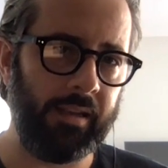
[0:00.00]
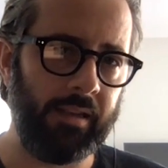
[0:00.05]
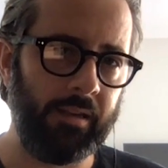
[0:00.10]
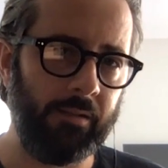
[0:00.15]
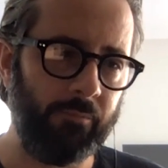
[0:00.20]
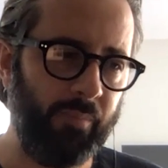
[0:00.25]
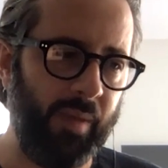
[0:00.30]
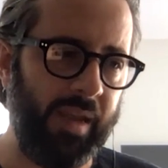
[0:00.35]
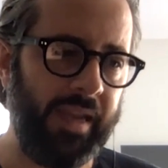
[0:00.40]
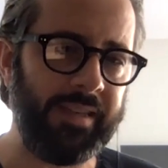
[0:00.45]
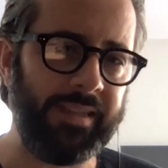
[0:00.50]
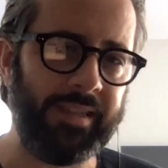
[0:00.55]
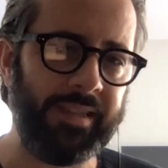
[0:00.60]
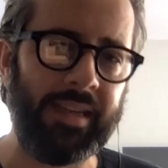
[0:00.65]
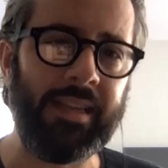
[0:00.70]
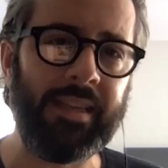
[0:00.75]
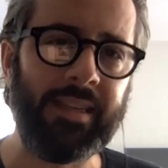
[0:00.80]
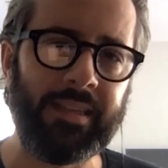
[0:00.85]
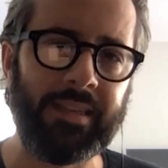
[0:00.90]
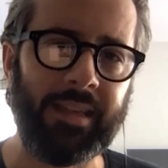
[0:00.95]
based
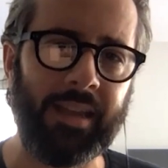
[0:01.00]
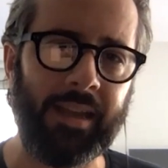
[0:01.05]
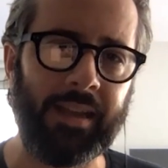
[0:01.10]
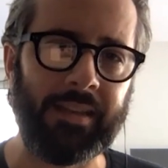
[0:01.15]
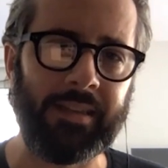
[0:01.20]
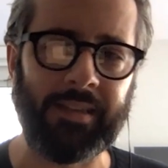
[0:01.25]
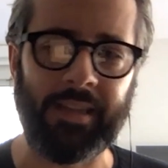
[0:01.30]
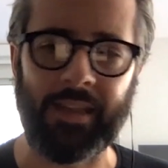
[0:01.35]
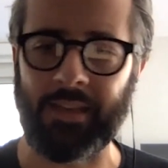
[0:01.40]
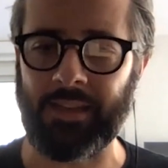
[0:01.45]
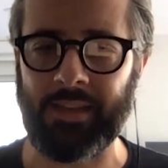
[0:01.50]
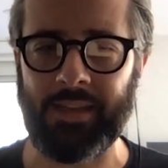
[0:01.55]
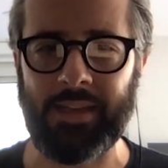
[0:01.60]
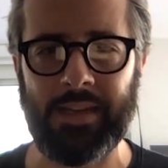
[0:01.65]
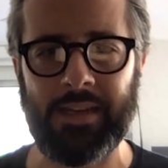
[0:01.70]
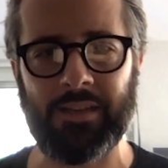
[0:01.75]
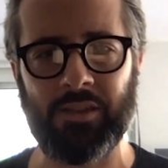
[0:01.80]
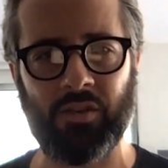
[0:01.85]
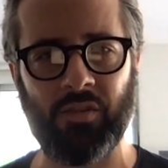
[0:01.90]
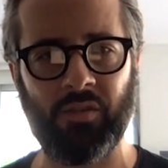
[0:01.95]
insights that
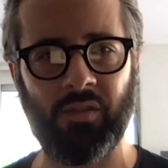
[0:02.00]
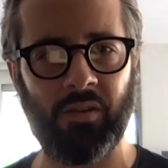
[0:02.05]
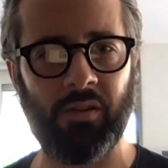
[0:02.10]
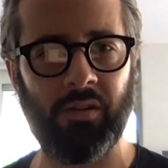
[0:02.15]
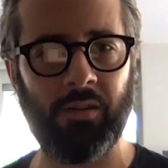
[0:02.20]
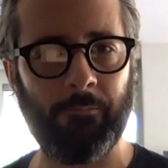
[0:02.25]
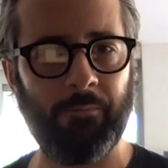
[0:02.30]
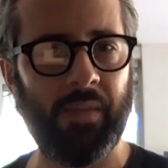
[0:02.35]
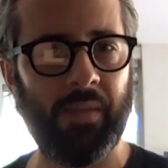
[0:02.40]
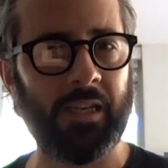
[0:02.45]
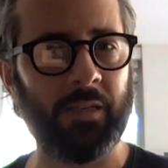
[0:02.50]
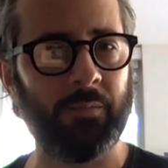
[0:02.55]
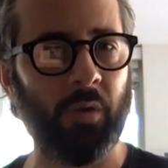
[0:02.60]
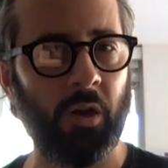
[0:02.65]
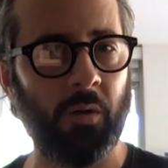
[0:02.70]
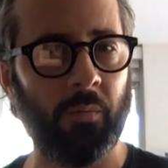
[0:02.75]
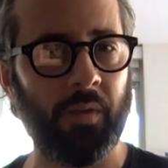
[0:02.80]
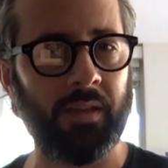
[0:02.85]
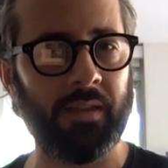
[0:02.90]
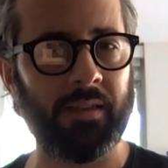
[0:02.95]
lead to the
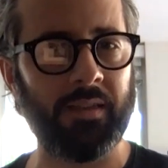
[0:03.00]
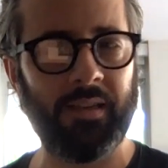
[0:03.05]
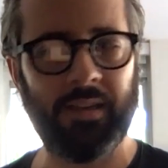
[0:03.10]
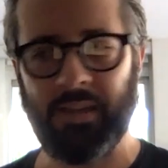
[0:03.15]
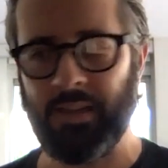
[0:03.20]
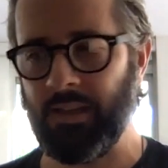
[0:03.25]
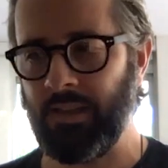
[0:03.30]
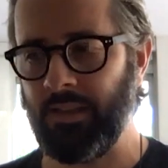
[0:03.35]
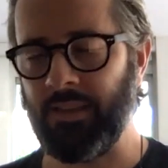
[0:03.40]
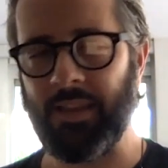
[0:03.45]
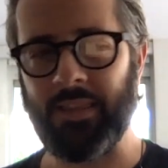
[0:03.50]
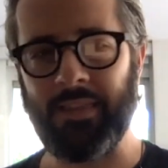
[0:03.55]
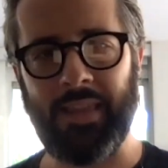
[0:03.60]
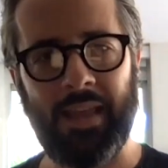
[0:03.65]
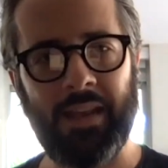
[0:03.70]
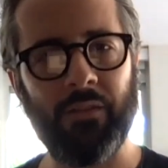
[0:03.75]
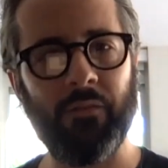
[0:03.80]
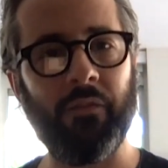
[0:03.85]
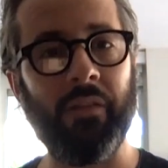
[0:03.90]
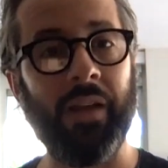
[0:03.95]
experiments that
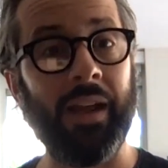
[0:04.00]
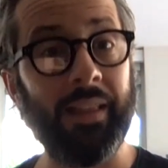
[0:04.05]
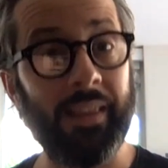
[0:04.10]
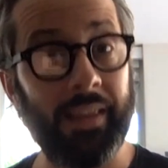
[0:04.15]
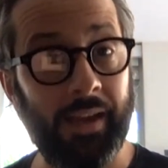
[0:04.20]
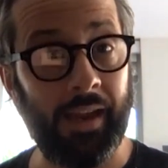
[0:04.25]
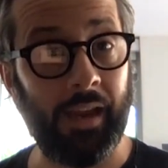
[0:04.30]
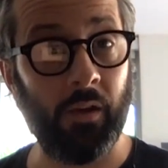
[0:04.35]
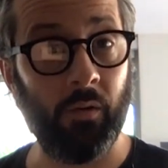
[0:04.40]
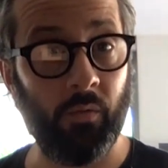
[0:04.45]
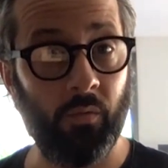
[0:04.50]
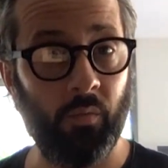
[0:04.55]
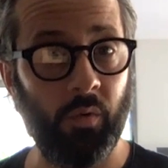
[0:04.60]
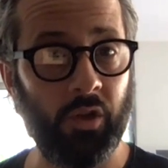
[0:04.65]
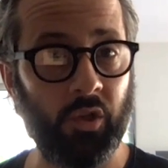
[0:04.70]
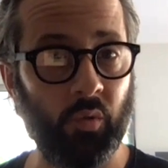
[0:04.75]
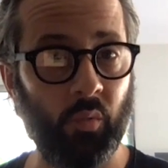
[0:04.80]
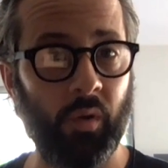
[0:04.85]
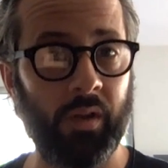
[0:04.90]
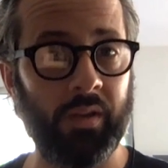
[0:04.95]
then validate
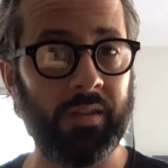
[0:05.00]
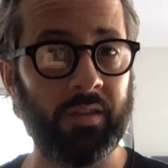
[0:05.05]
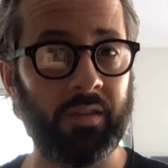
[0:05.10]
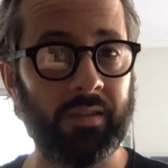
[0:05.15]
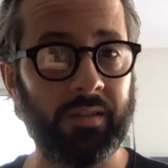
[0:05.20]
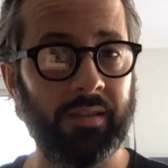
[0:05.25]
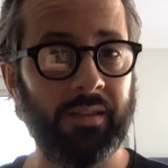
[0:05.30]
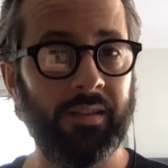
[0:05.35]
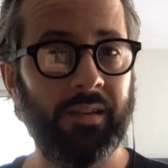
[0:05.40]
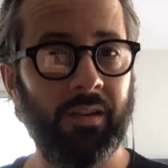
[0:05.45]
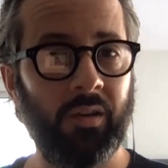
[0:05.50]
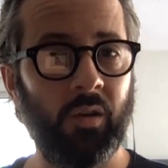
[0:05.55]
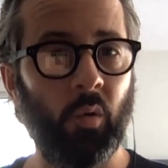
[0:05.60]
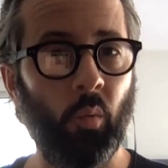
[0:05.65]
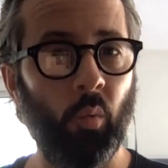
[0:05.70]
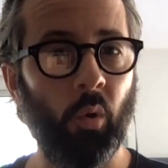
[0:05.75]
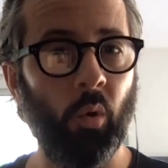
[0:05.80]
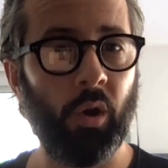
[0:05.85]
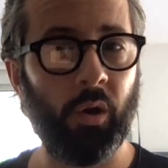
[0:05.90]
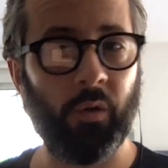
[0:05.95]
which ones
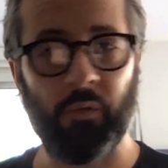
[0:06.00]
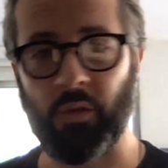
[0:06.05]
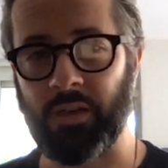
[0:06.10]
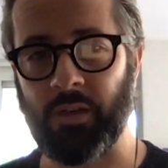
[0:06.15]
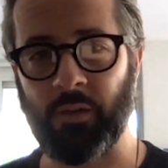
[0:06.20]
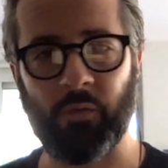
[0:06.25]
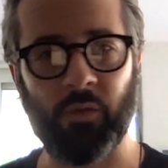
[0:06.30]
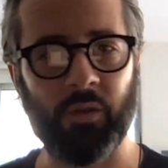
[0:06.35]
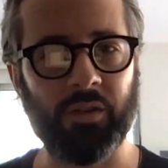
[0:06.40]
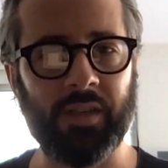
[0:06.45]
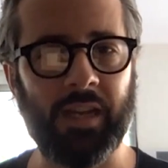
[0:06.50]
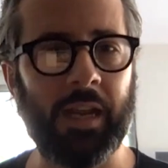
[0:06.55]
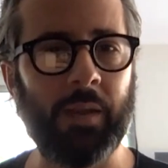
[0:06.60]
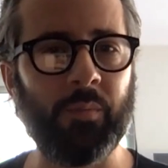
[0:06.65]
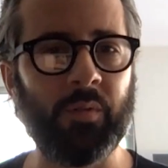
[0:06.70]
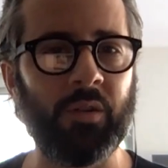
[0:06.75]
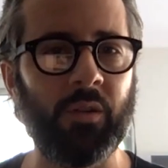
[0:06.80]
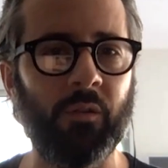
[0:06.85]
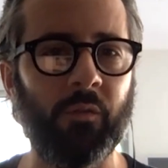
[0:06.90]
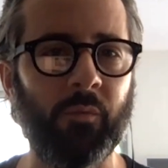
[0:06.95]
work for different
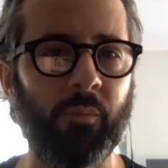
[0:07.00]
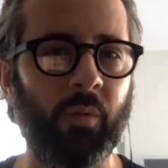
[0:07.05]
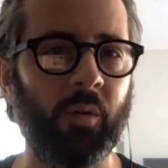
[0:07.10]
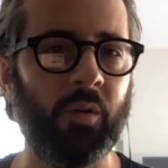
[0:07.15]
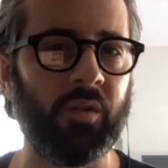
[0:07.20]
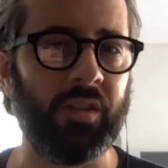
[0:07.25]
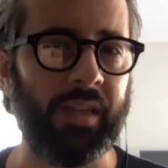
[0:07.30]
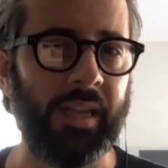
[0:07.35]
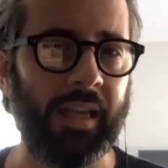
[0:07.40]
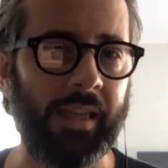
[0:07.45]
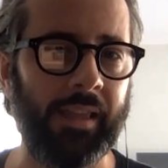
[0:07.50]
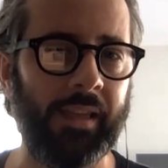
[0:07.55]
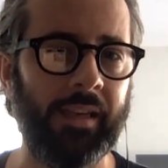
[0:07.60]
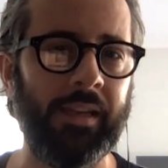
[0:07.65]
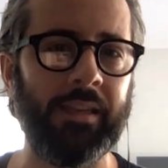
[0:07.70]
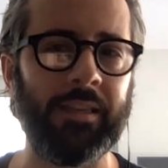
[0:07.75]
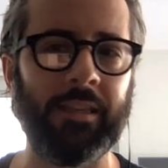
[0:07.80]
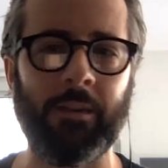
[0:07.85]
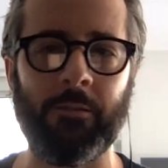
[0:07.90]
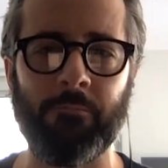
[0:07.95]
types of
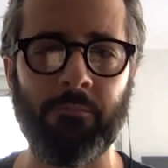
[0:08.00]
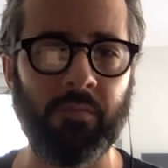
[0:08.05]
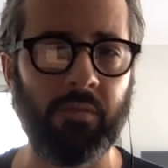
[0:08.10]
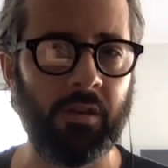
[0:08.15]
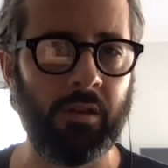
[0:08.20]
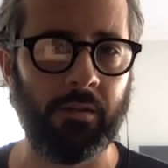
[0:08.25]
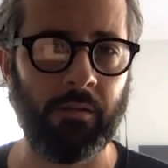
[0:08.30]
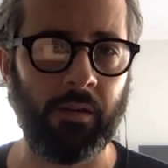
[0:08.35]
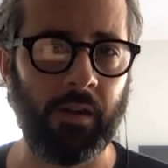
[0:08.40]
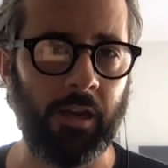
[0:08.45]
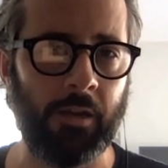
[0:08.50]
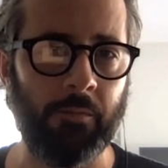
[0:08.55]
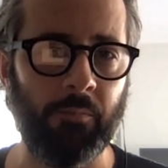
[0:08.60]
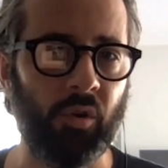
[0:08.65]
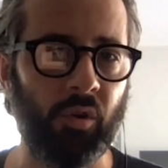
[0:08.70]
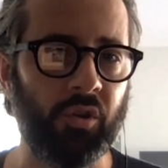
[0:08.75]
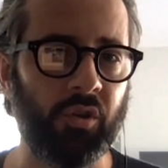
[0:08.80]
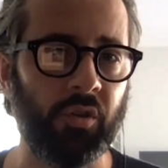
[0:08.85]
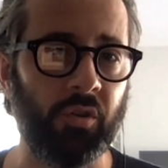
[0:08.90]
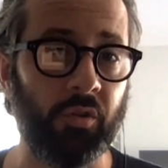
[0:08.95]
personalities and
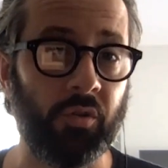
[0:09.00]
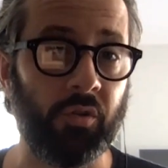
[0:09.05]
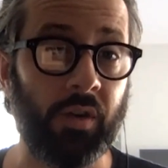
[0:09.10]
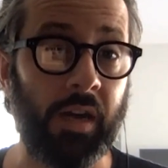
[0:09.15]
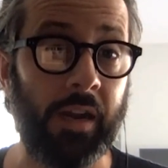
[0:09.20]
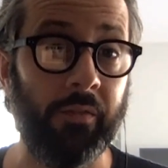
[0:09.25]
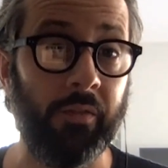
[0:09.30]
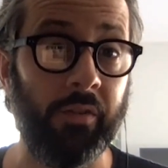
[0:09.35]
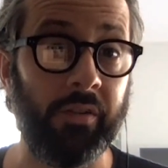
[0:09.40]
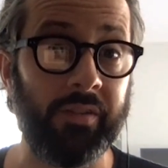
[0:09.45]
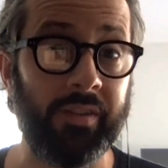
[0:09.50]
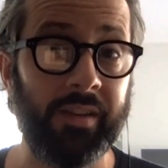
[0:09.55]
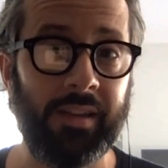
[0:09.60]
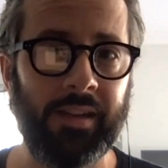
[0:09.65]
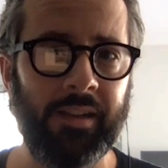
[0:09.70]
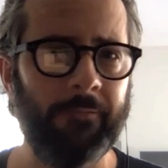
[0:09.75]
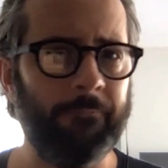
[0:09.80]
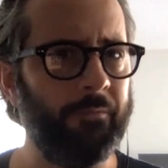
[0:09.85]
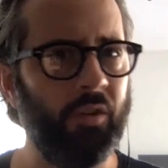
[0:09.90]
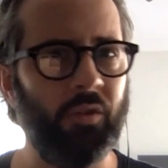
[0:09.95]
emotional drivers,
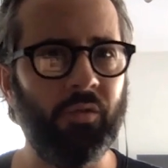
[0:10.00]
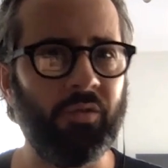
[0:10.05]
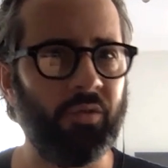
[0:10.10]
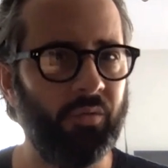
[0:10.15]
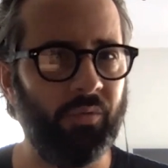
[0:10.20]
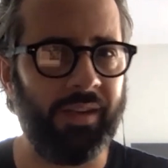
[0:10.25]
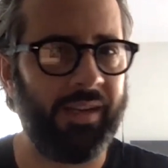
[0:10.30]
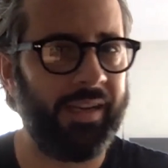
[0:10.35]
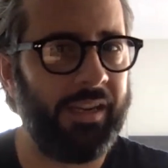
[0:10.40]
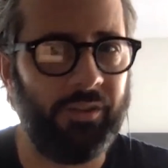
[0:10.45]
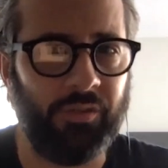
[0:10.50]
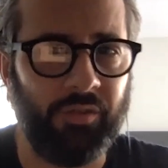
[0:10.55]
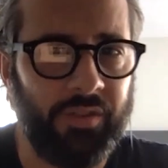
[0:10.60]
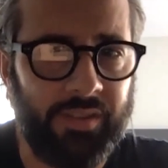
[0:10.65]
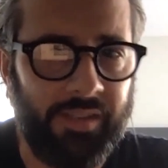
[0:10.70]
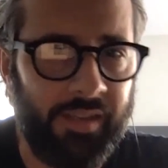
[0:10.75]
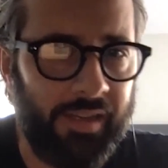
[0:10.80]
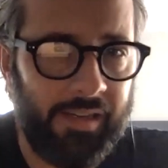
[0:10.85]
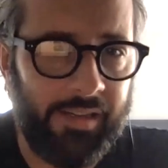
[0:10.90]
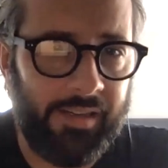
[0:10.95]
those are really
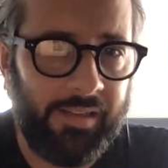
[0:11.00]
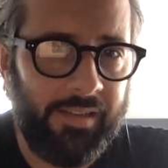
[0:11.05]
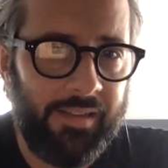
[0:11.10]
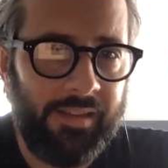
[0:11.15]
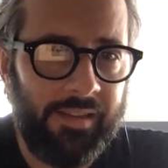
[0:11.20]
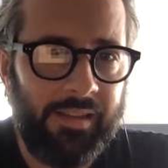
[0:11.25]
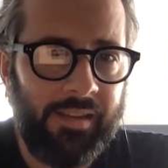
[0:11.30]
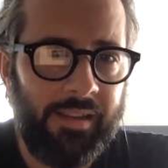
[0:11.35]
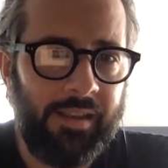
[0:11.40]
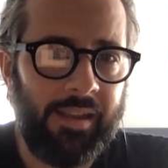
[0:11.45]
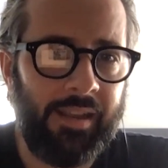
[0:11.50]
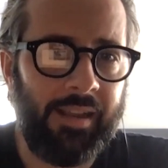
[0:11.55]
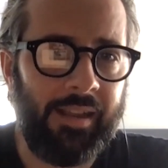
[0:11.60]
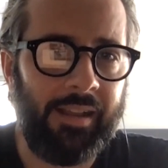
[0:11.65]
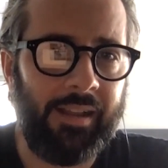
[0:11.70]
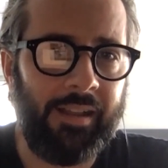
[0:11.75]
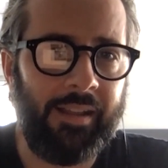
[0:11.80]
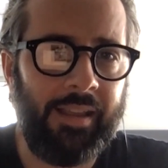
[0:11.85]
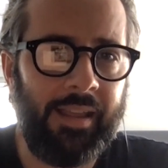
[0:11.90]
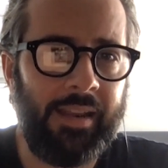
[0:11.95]
interesting.
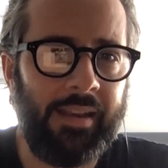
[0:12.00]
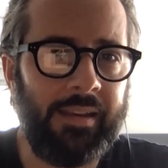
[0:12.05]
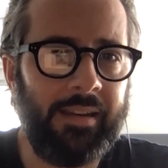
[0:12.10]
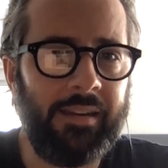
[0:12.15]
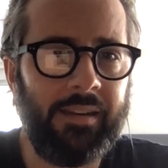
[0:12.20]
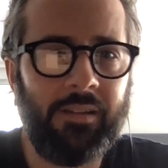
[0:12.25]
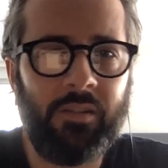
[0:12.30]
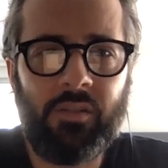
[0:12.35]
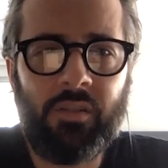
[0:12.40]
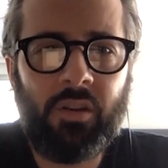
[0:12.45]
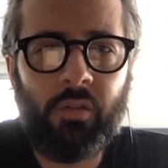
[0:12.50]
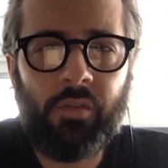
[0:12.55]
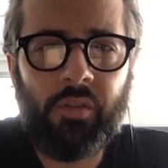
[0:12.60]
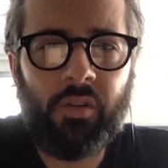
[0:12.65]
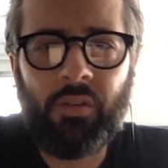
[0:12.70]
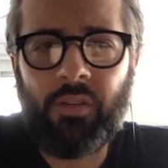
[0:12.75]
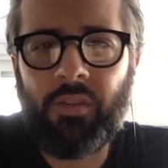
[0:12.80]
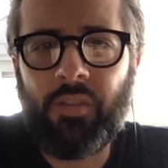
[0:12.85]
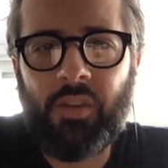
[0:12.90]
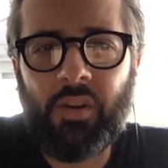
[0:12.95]
And
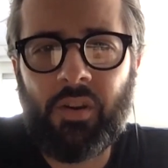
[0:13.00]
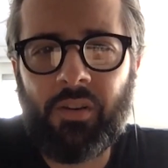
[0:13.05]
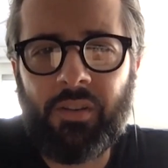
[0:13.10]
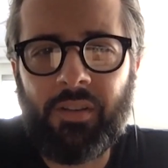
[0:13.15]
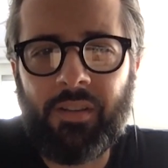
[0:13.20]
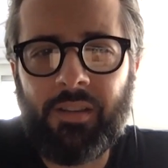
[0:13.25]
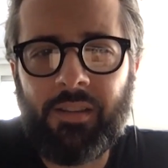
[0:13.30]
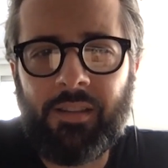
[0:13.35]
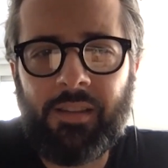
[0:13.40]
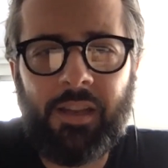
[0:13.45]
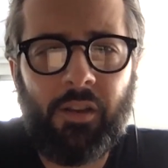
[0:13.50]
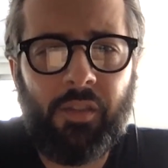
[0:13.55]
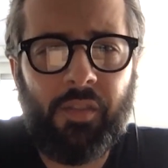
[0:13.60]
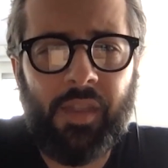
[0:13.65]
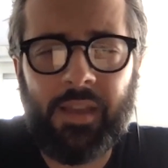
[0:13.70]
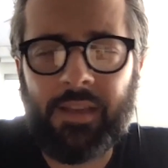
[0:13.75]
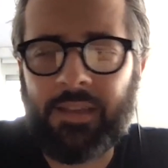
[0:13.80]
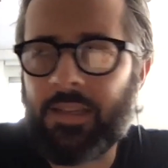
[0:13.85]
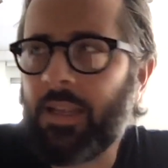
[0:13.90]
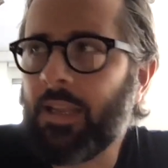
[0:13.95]
there are little
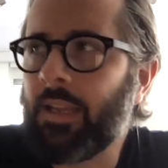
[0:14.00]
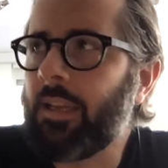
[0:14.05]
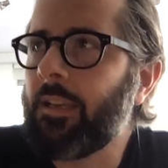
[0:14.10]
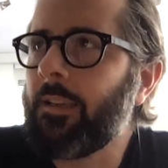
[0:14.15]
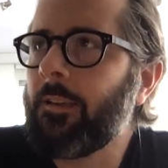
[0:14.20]
things like,